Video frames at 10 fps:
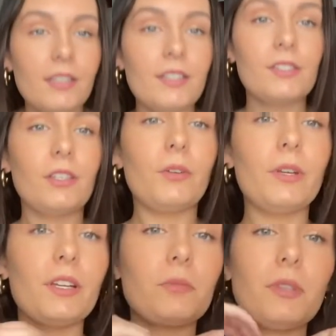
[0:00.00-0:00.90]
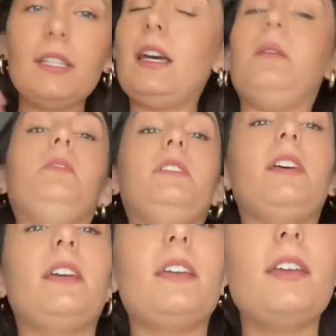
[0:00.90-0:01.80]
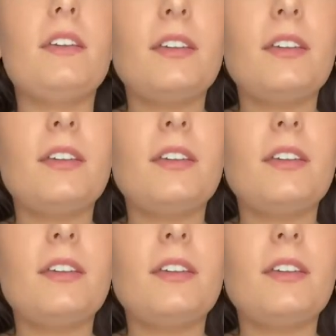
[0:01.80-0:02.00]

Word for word: So here's what the top looks like.